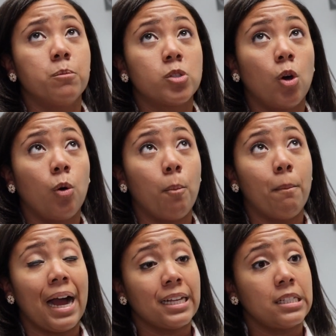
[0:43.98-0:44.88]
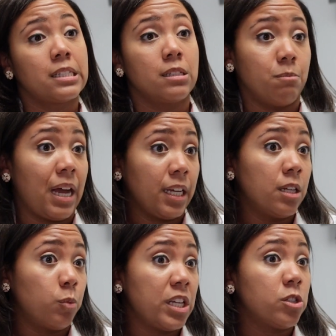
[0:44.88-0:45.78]
So my
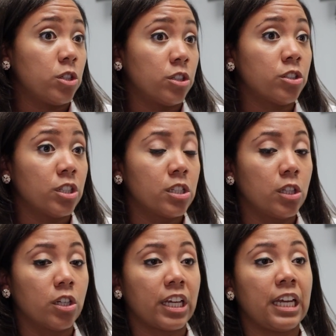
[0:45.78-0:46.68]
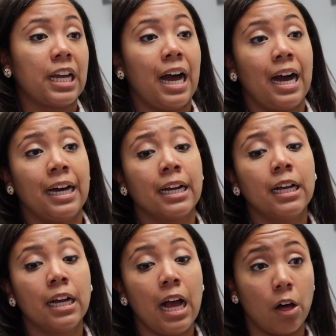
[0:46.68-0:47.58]
research is looking at
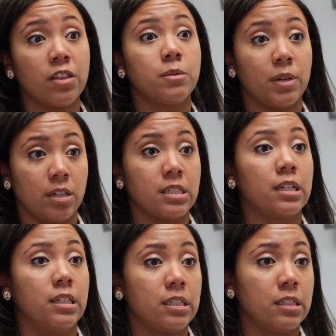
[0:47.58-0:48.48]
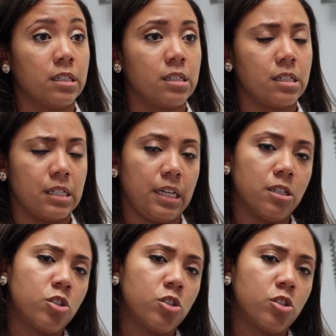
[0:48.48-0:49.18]
health disparities in Huntington's disease,